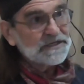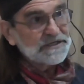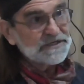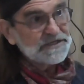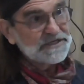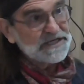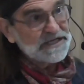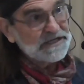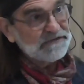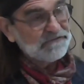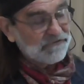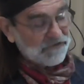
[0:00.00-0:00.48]

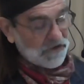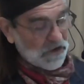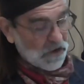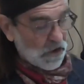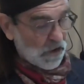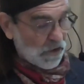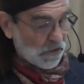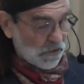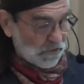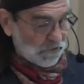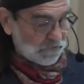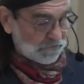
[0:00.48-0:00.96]

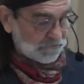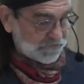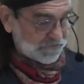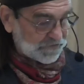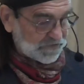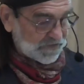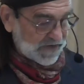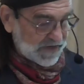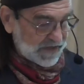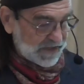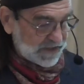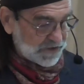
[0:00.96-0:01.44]
devolves
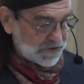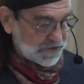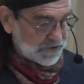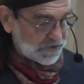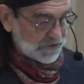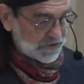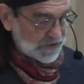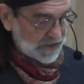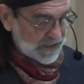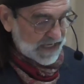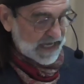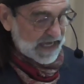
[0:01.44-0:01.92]
into
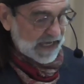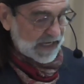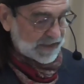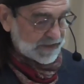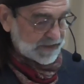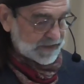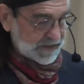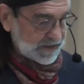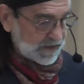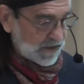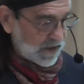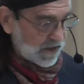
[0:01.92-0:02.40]

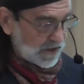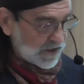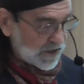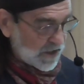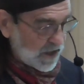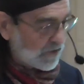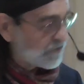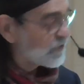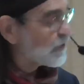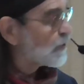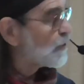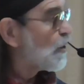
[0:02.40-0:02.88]
yet
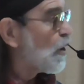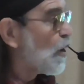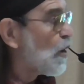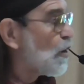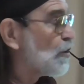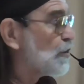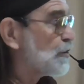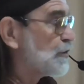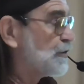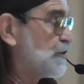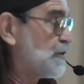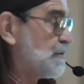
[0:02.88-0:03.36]
another
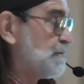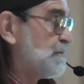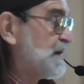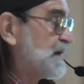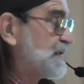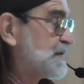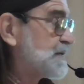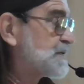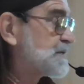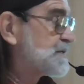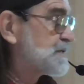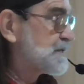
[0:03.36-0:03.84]

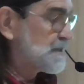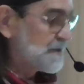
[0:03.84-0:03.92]
argument,